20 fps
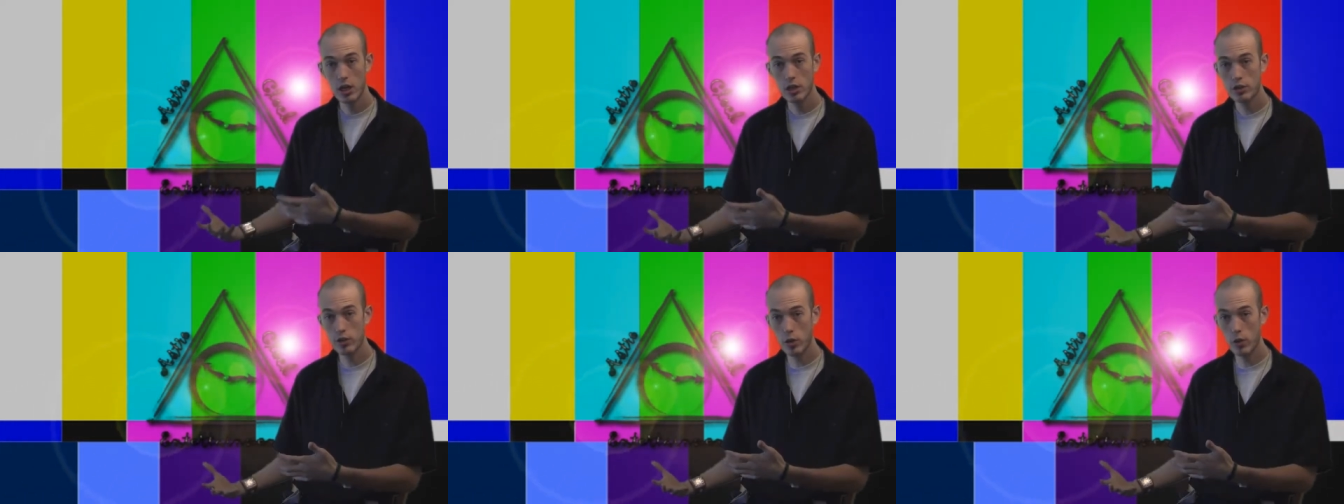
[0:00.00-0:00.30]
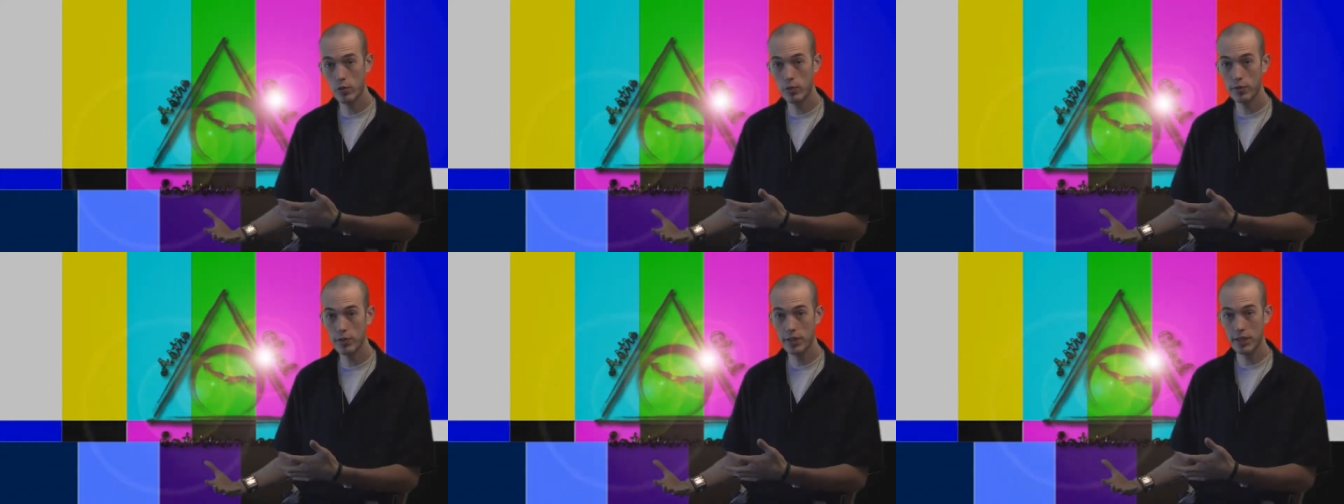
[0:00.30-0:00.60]
so
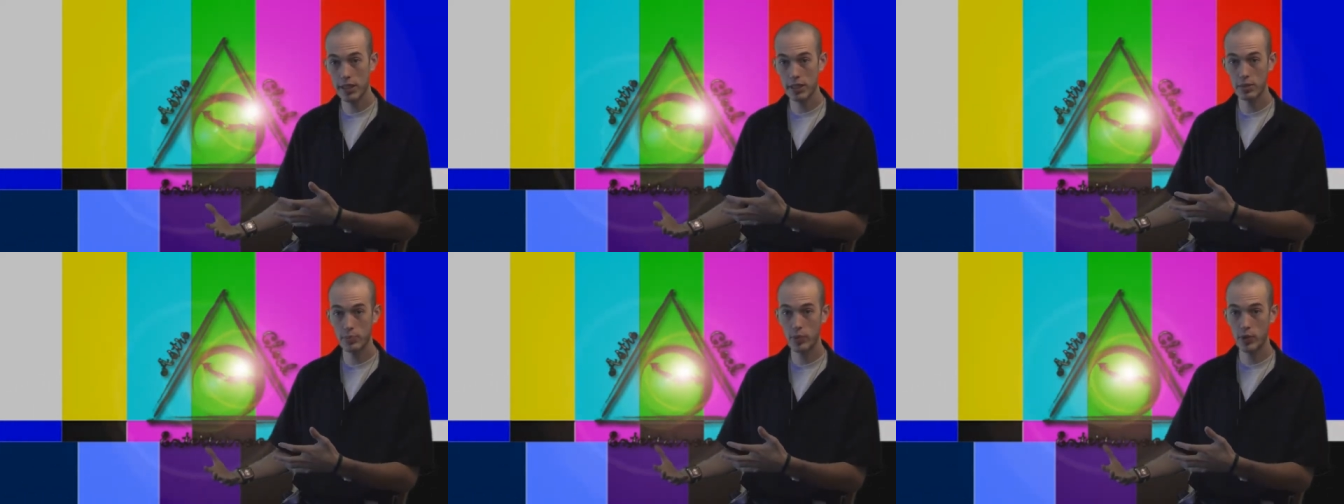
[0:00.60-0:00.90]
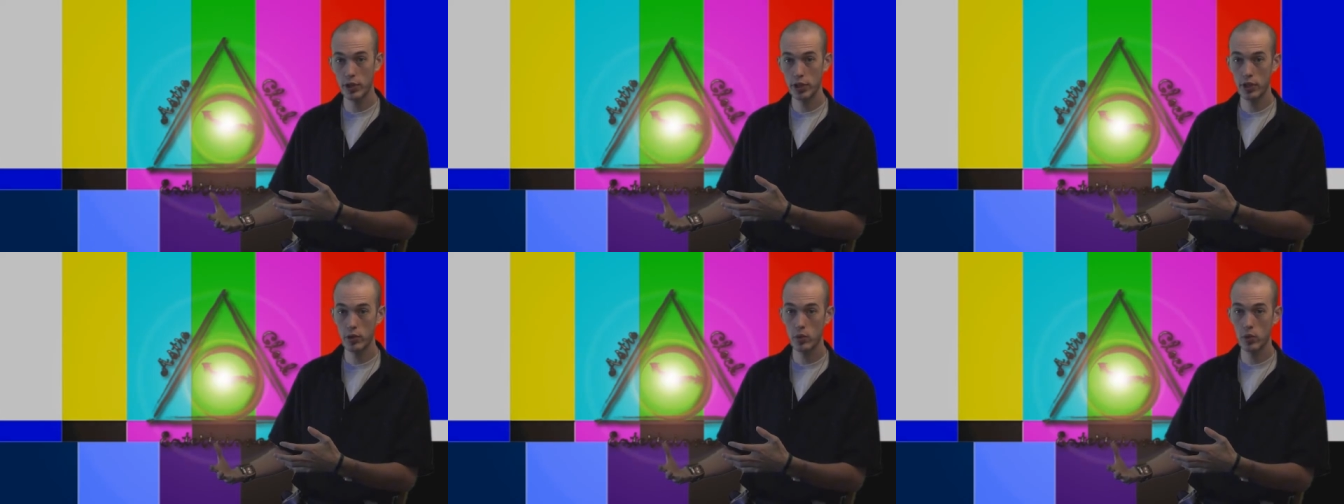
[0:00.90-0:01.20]
hopefully that's
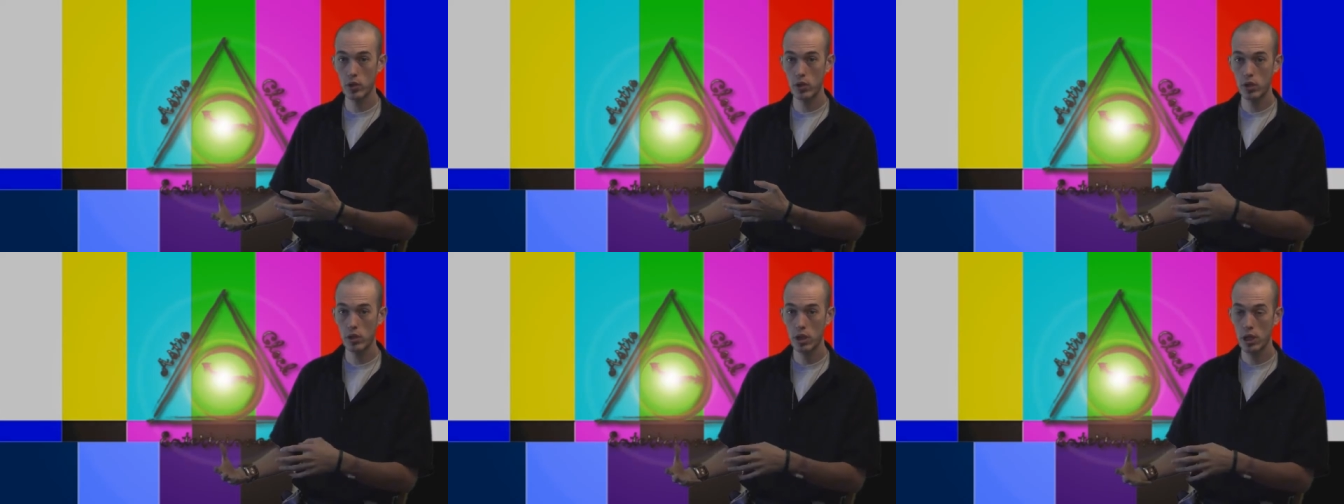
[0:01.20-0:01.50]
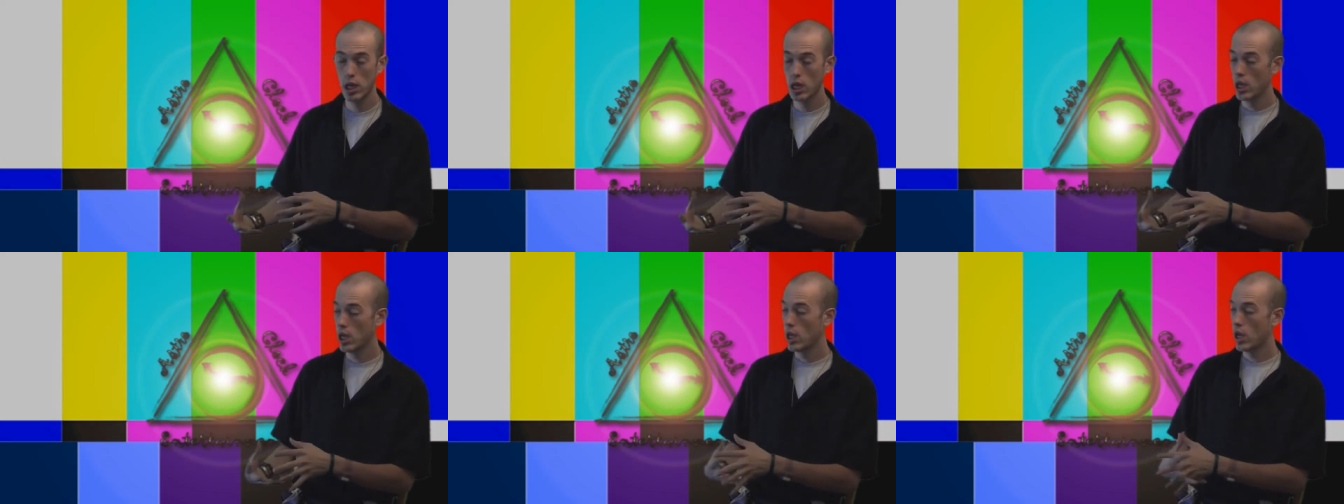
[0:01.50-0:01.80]
pretty cool.
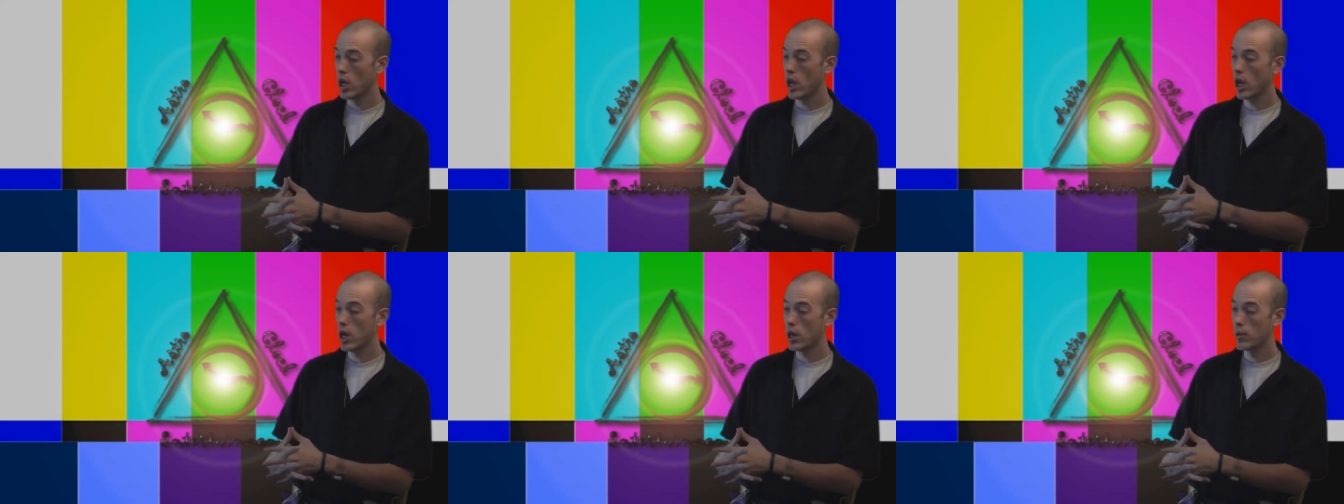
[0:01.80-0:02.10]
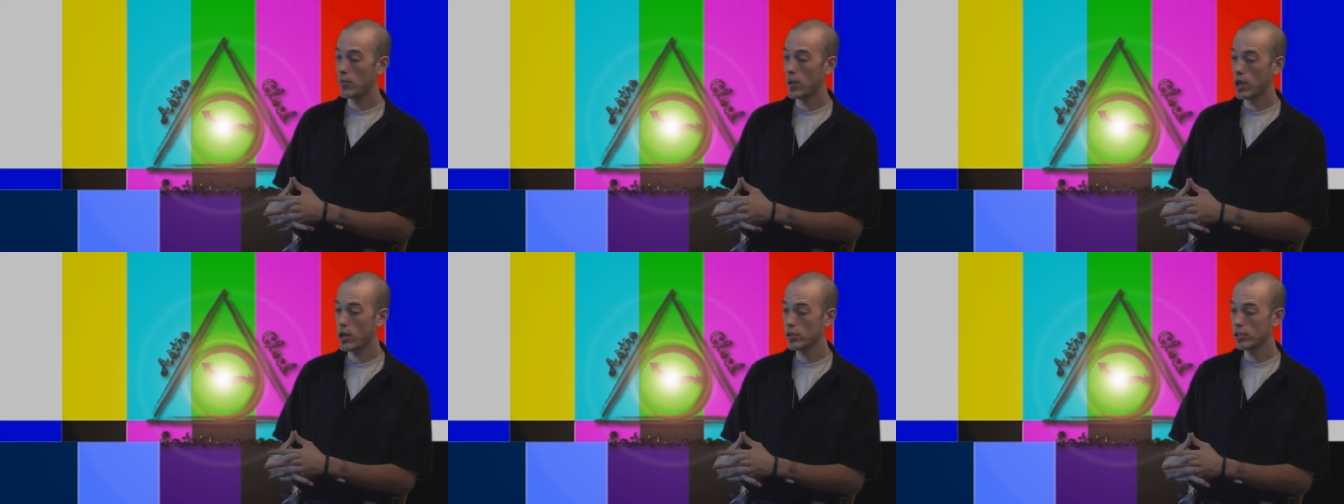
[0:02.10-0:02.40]

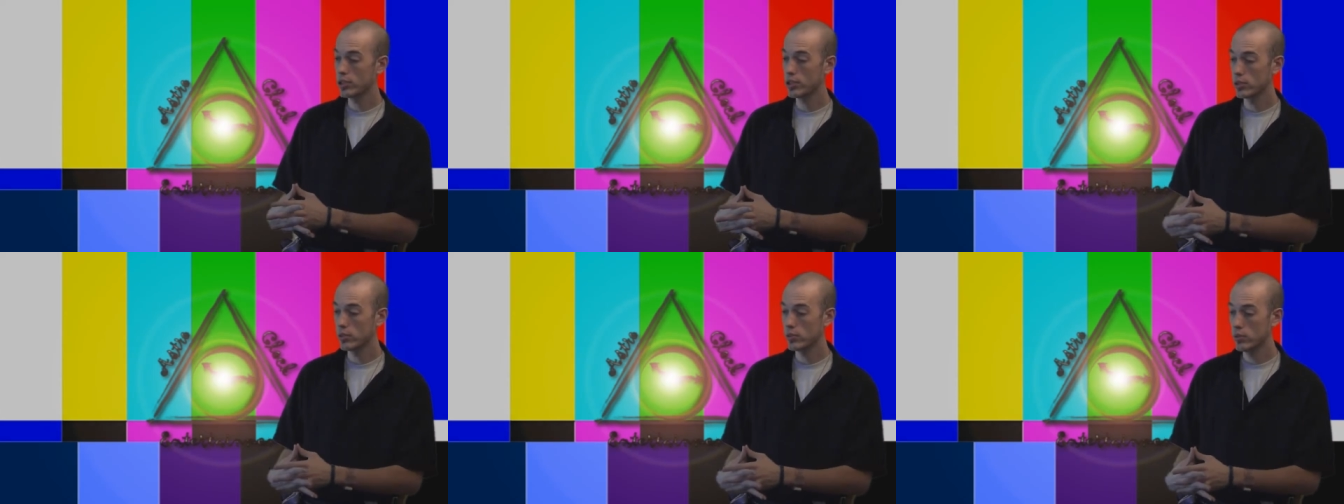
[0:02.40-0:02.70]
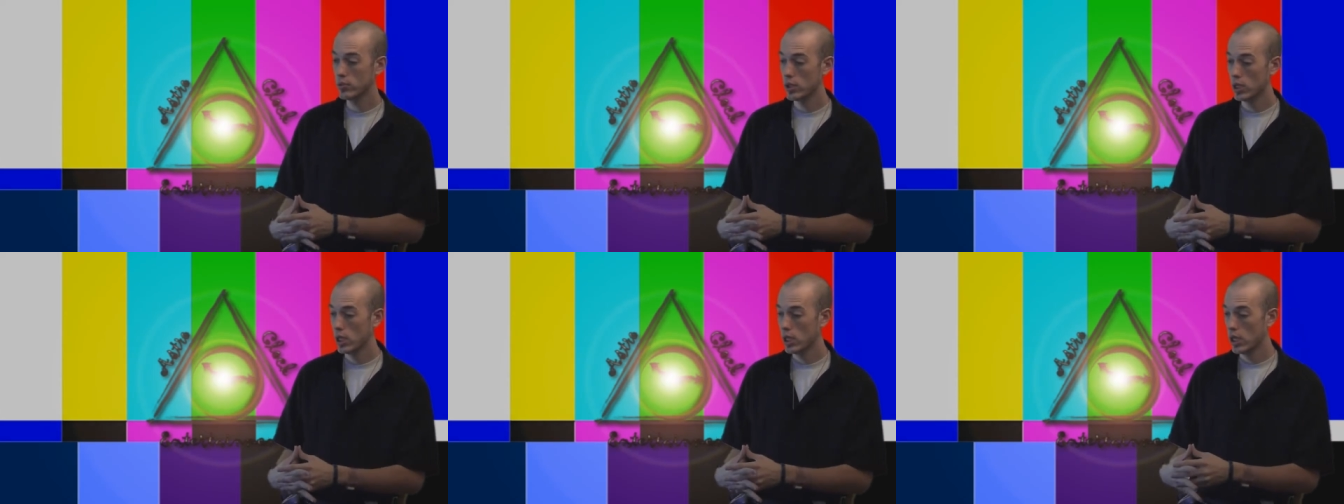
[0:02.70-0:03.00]

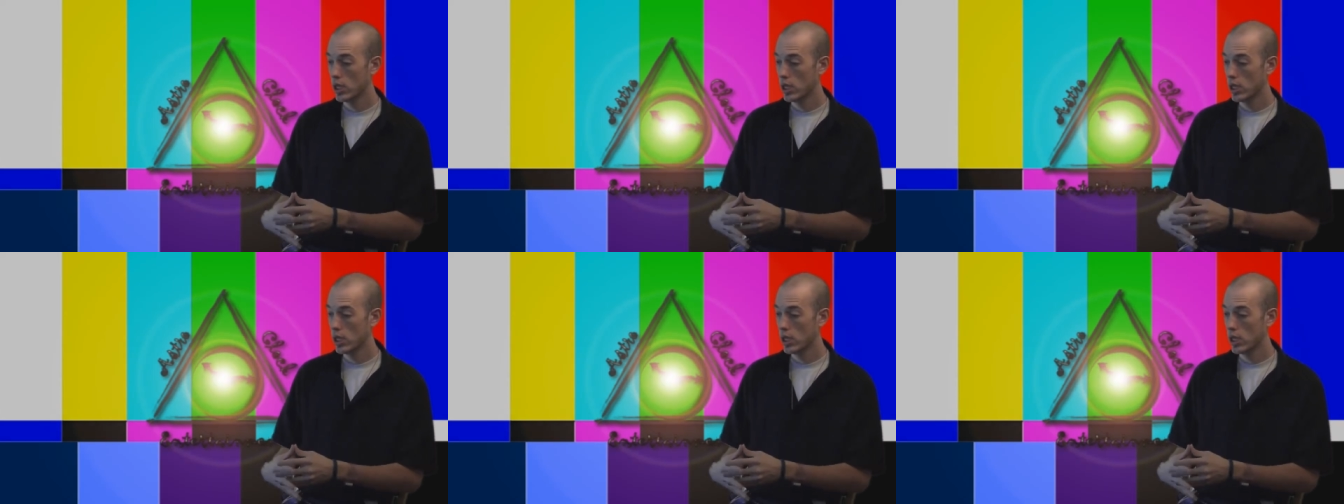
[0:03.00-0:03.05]
Also,